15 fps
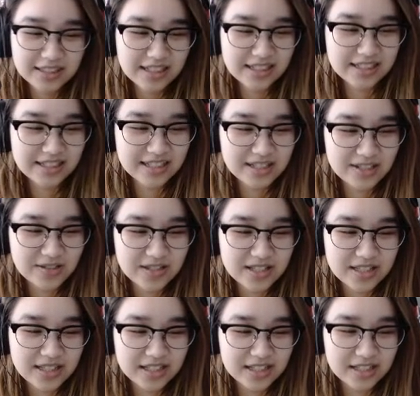Is the good choice
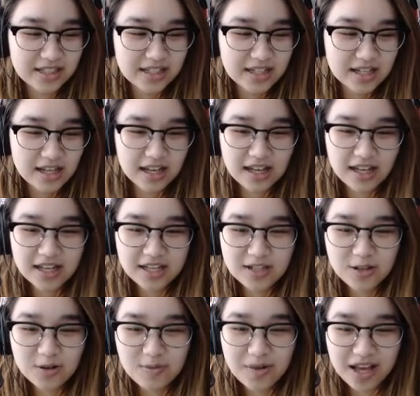here. Uh, you
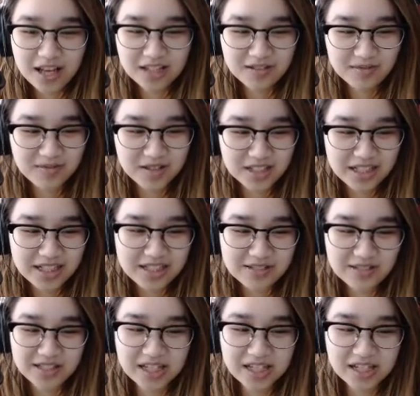go back in V O Ds?
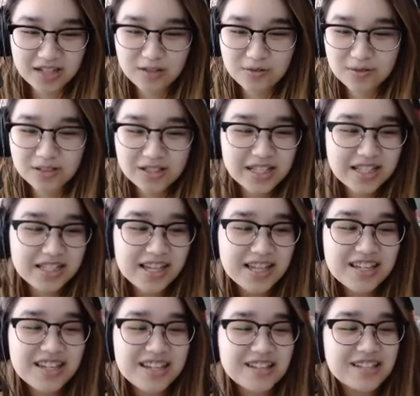Okay, no worries.
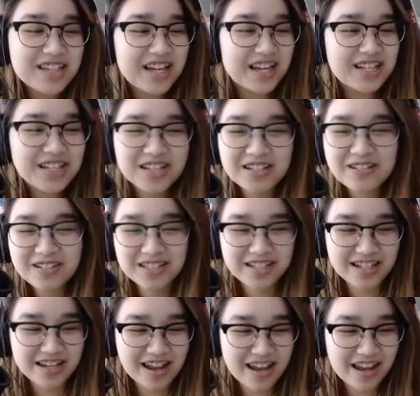Hey, Kelly, how you doing
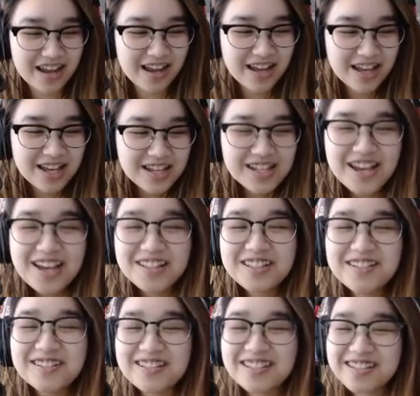today? Yeah,
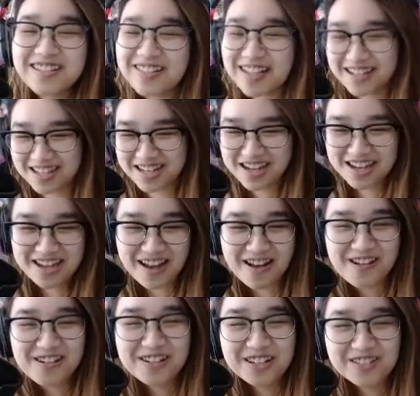literally second
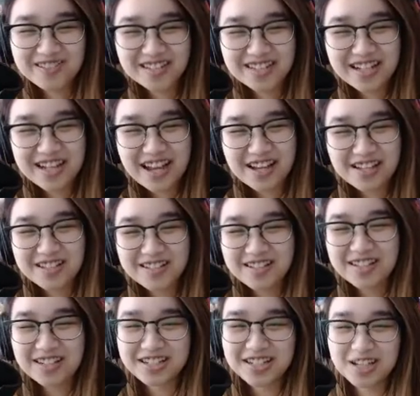encounter of today. This is
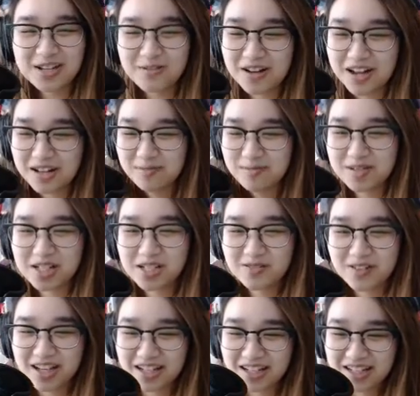gonna take a while, but it's
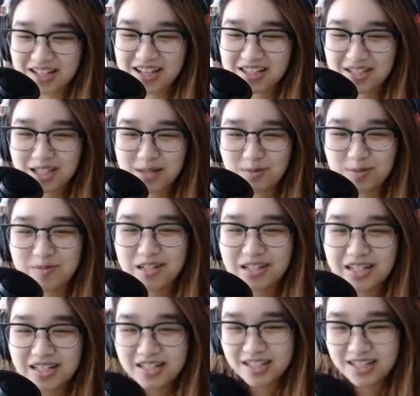fine. It has a leopard
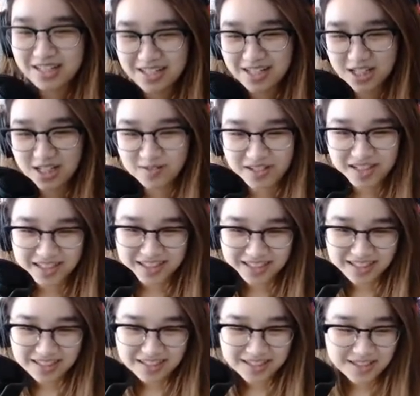berry. It's fine.
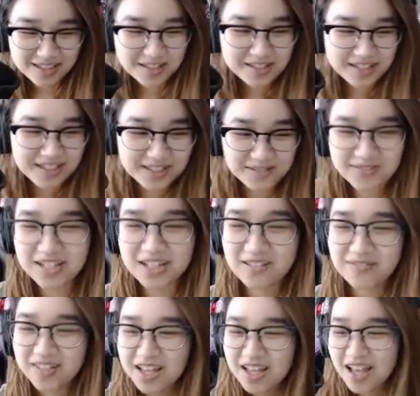This will take some
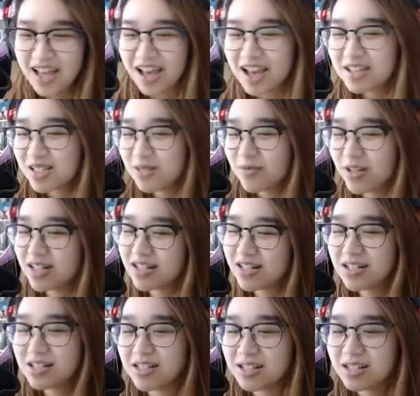time. Actually, why didn't
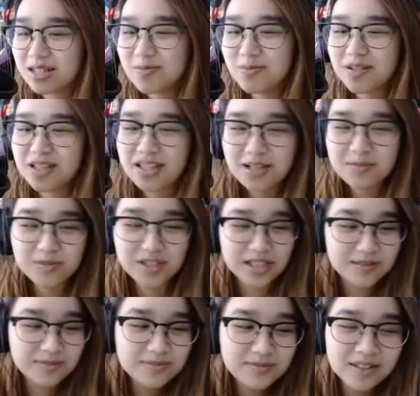I just sleep it? I'm
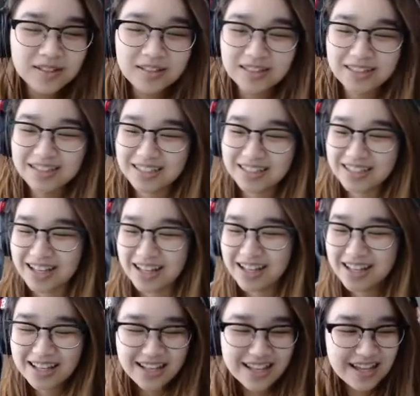dumb.
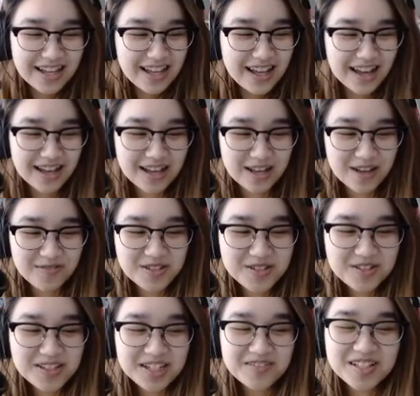um, you
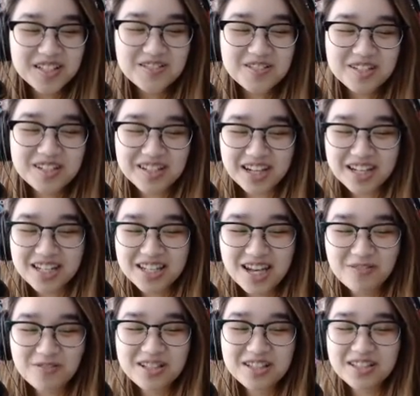came into a shiny?
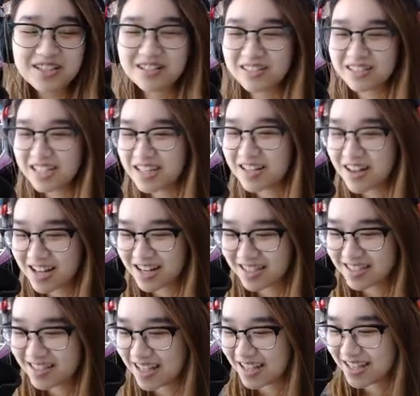Yeah, we literally got it
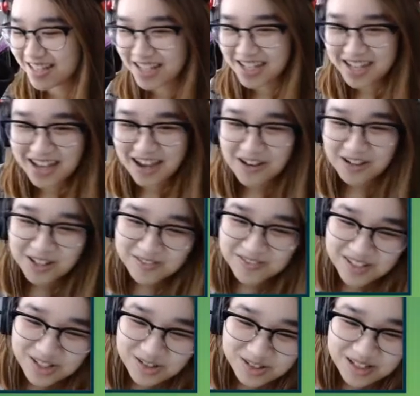second encounter of
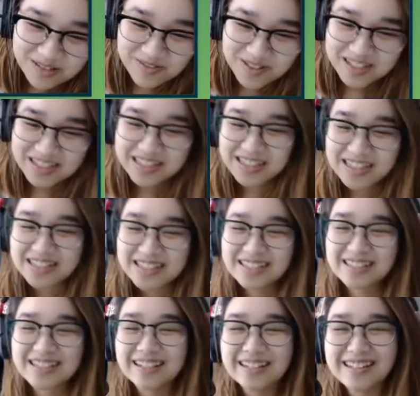the stream. What is
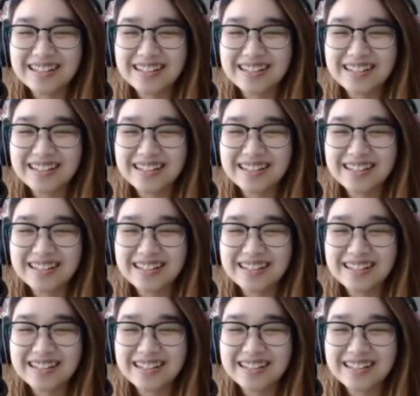this?